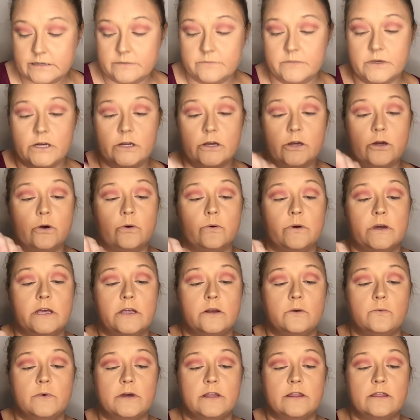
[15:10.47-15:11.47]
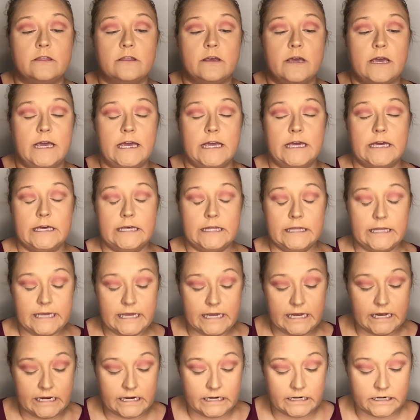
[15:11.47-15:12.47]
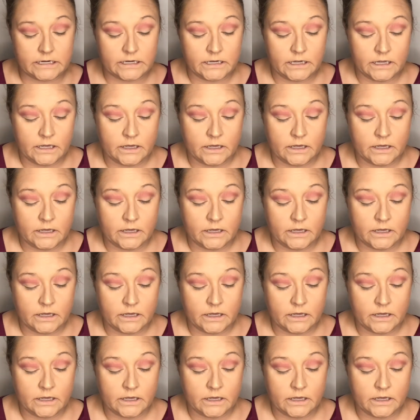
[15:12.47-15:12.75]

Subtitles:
I'm gonna go in with a clean